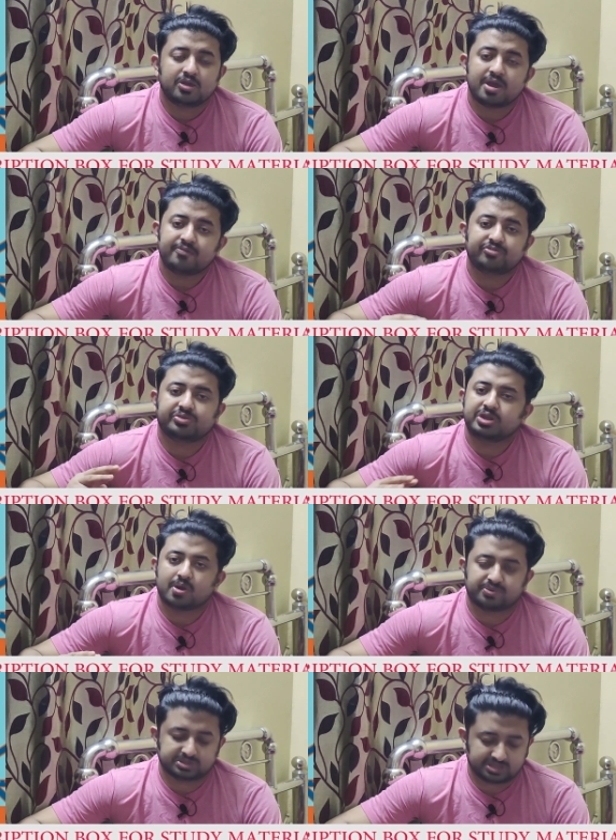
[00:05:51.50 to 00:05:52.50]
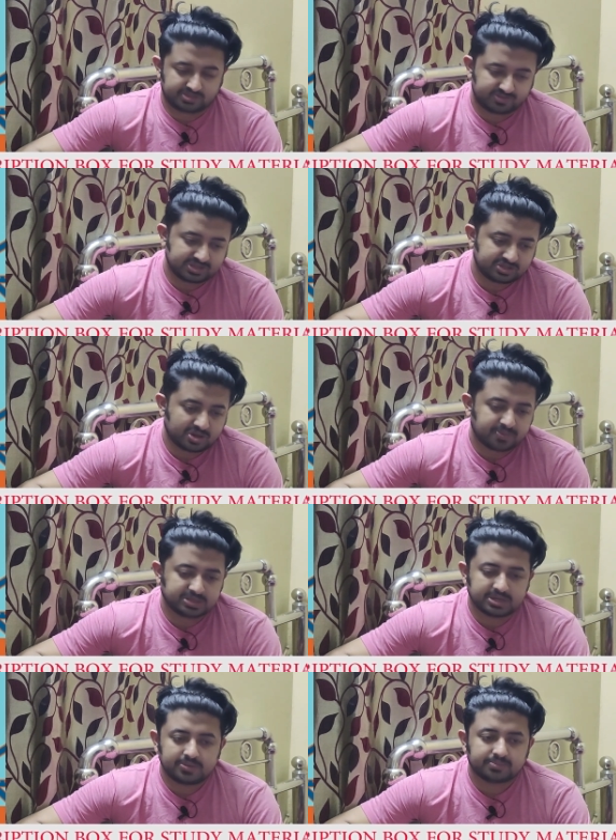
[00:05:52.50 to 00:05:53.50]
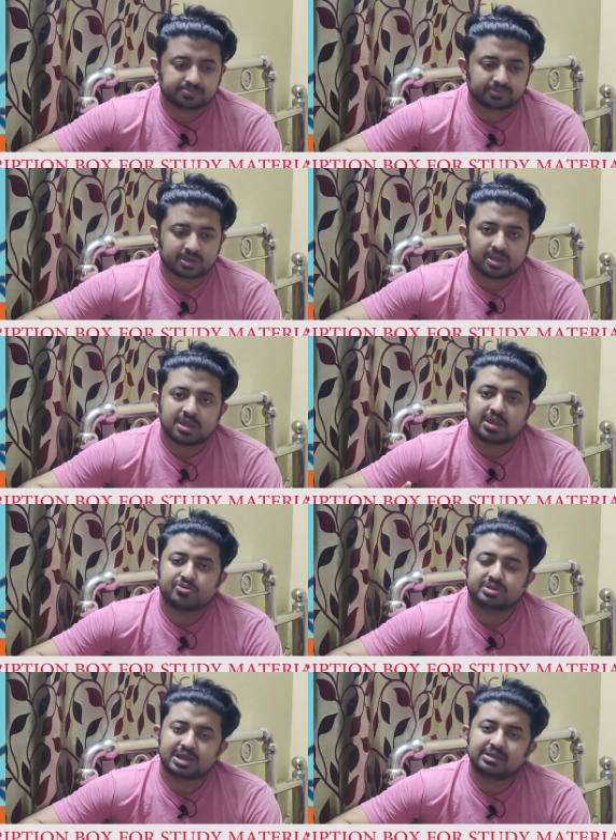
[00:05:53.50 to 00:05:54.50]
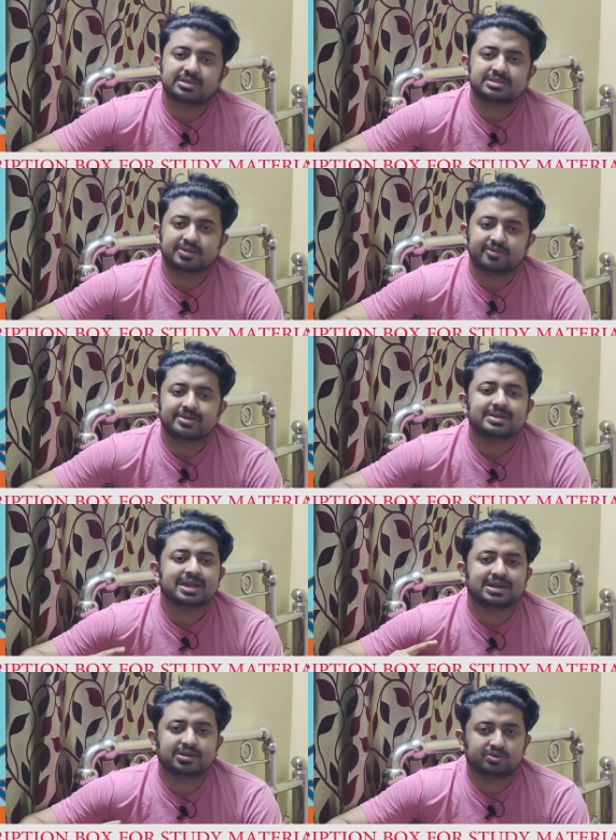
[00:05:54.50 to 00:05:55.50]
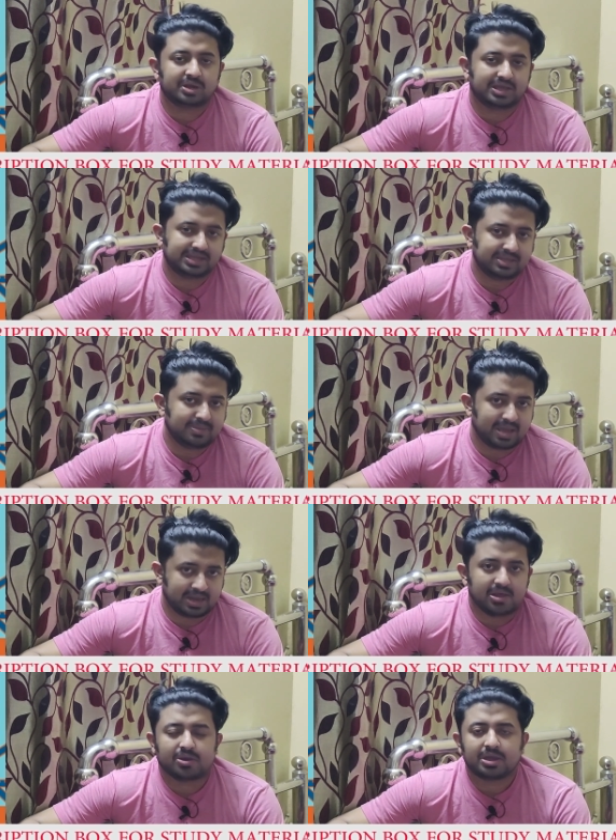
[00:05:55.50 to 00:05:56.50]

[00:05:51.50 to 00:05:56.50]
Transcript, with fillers: You have 3 options. First option, you send the CV directly to the email.